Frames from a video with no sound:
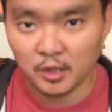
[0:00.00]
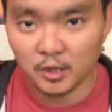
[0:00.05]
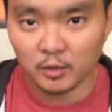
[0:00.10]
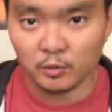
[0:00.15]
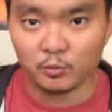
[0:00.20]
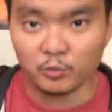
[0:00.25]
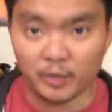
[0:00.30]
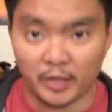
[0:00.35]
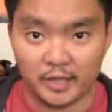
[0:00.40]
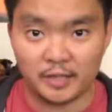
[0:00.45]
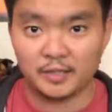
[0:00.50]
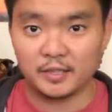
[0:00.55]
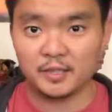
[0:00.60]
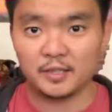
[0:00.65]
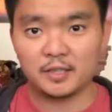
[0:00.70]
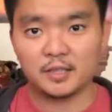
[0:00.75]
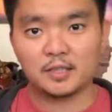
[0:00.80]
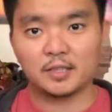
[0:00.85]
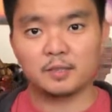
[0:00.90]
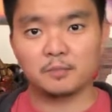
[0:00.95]
red
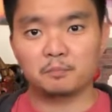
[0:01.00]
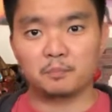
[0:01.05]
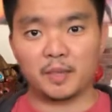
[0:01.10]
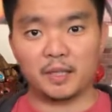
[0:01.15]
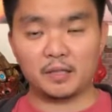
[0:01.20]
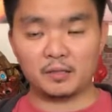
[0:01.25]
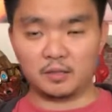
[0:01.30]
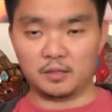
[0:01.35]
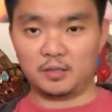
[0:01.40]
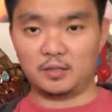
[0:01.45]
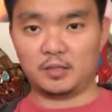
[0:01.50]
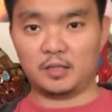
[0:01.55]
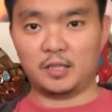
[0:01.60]
paint?